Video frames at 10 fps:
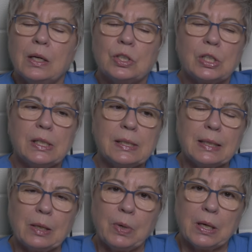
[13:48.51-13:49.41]
She's
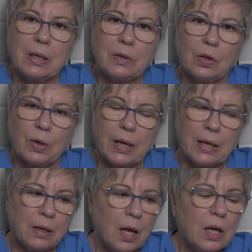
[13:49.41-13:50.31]
sleeping in the
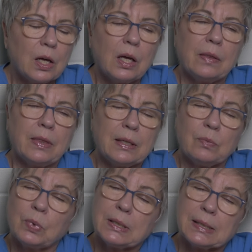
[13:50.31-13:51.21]
crate.
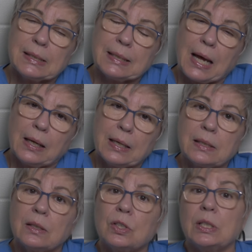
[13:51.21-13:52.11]
What does this tell
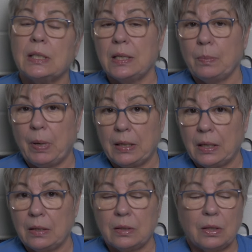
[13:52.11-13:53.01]
us? She's
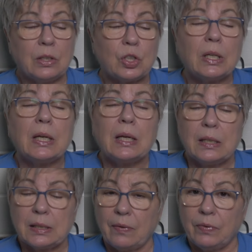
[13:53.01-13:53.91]
independent, and she
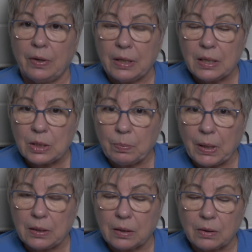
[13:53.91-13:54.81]
is a very
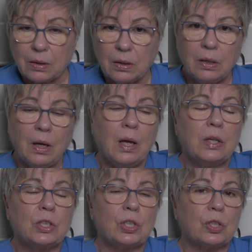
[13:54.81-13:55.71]
independent girl.
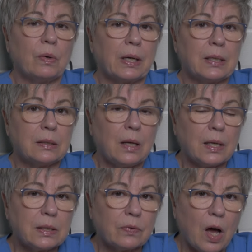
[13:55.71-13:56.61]
She's showing us
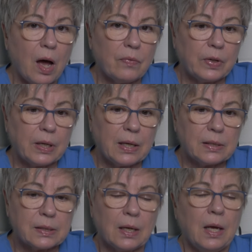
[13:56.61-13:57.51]
lots of
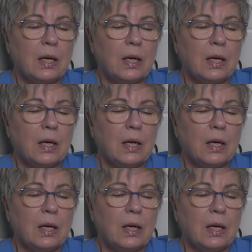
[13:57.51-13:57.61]
confidence.